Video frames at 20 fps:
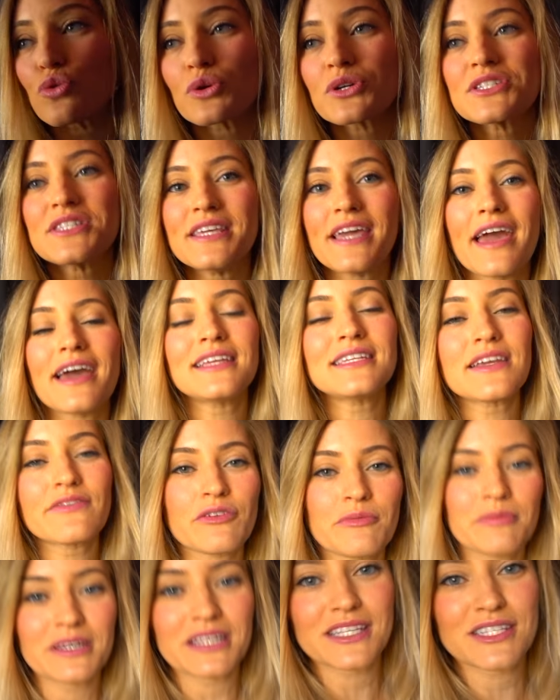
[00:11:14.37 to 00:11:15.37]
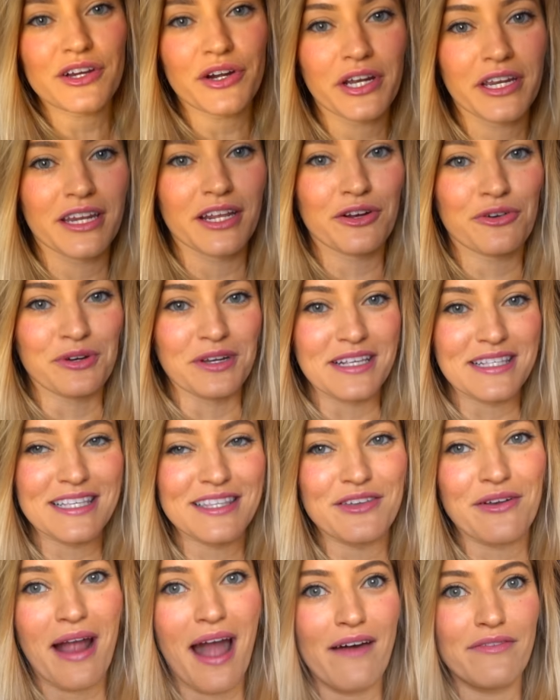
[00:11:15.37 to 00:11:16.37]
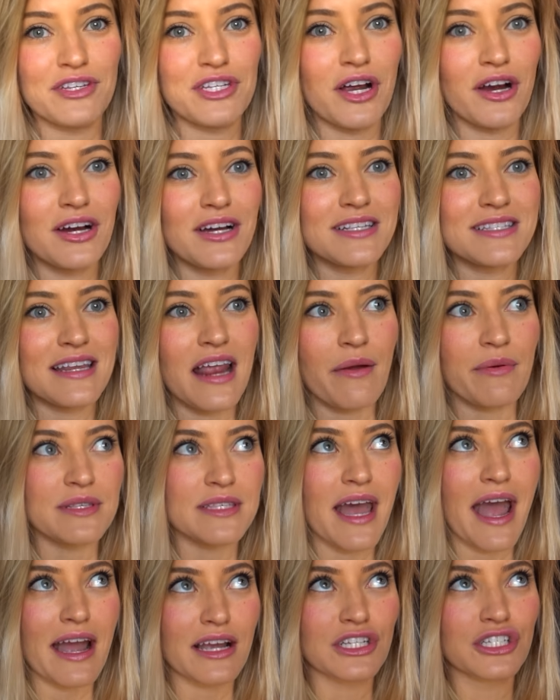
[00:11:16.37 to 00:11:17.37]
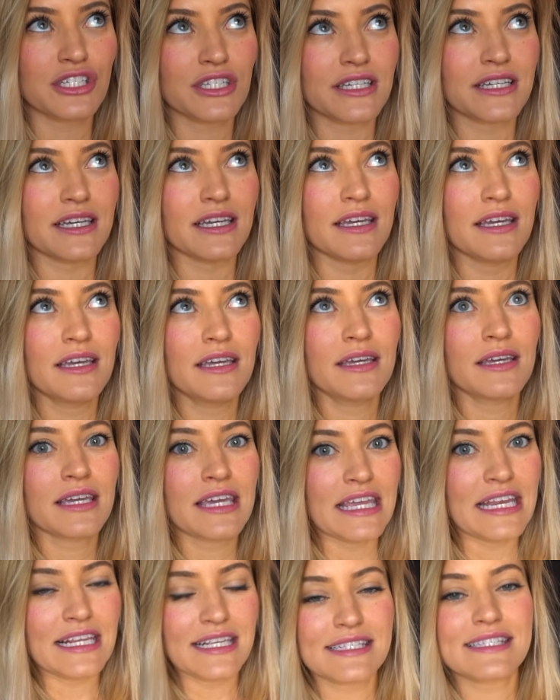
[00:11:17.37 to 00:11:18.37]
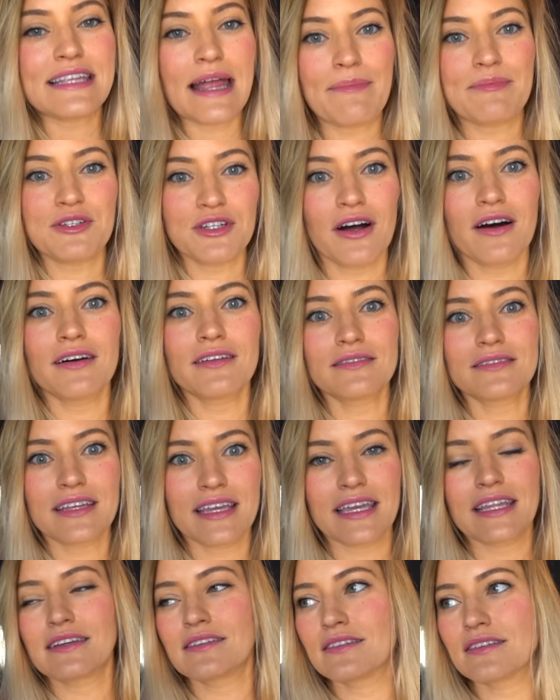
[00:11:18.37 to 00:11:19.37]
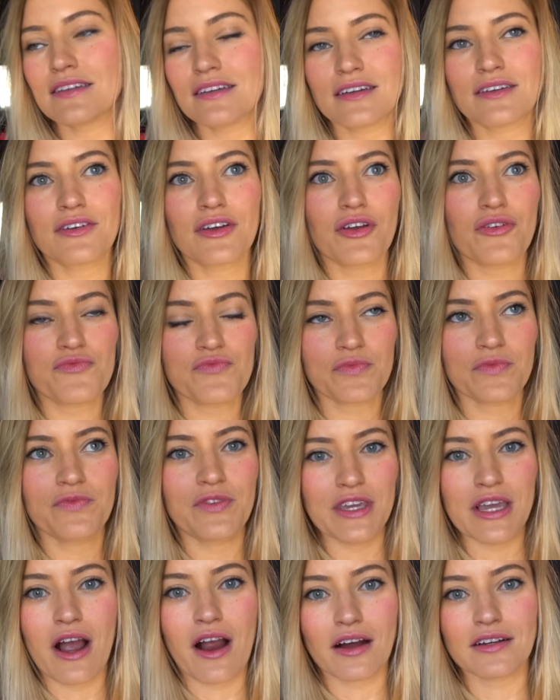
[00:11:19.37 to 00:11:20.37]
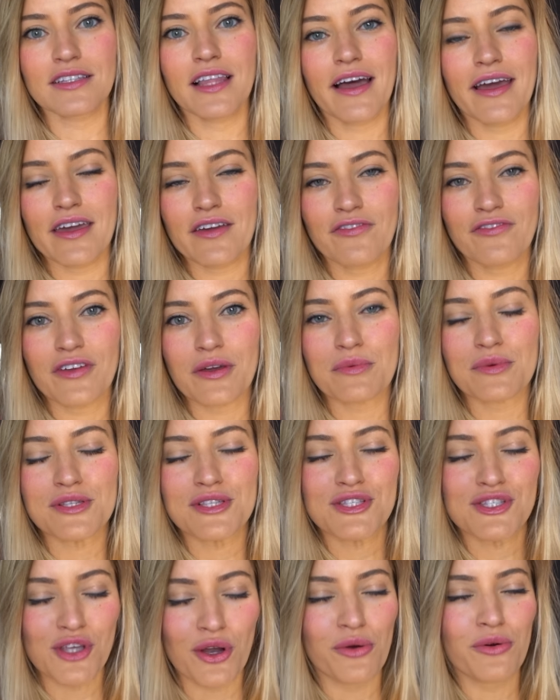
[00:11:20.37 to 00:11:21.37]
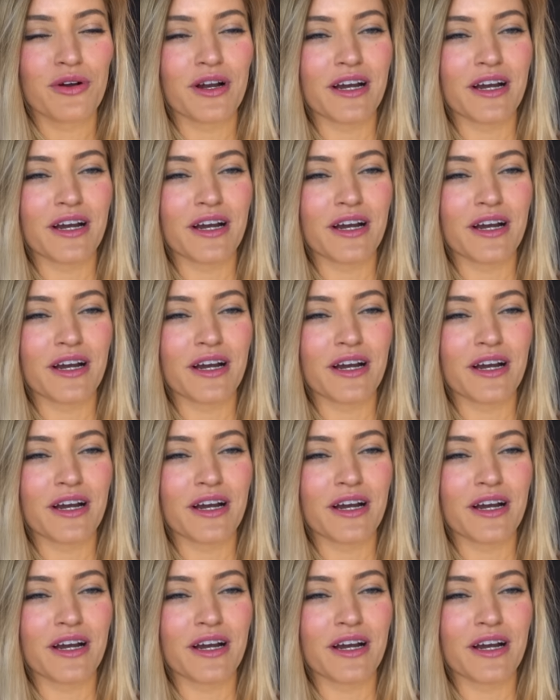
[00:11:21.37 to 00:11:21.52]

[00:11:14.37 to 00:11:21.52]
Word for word: towards the end everybody started increasing their avatars and I was actually getting stepped on in V R life. It was so